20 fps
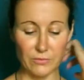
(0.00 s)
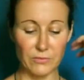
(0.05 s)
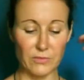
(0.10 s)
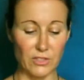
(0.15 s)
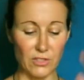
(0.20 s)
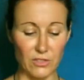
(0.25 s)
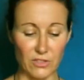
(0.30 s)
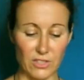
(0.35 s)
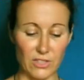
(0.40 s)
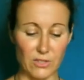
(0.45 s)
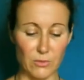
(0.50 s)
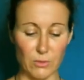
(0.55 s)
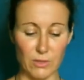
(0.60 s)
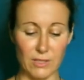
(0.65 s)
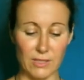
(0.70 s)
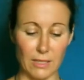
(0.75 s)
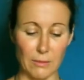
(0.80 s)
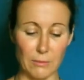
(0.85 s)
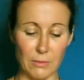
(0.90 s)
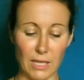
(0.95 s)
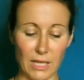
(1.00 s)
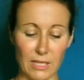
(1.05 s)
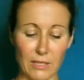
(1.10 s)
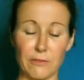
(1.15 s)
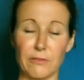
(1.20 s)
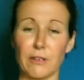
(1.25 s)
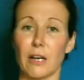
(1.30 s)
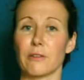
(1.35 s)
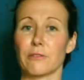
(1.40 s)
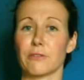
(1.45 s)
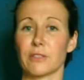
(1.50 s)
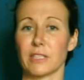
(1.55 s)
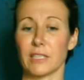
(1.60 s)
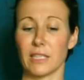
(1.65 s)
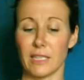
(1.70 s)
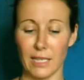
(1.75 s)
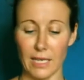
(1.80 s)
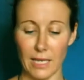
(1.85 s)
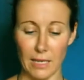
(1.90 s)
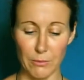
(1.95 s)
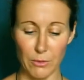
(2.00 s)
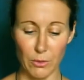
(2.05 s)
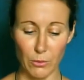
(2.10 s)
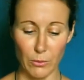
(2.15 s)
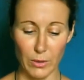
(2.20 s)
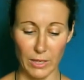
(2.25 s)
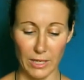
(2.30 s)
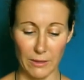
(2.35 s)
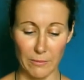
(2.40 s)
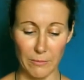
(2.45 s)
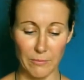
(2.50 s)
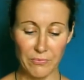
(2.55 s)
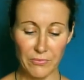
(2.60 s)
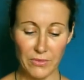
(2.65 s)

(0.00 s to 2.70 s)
So this was some kind of offering that came your way.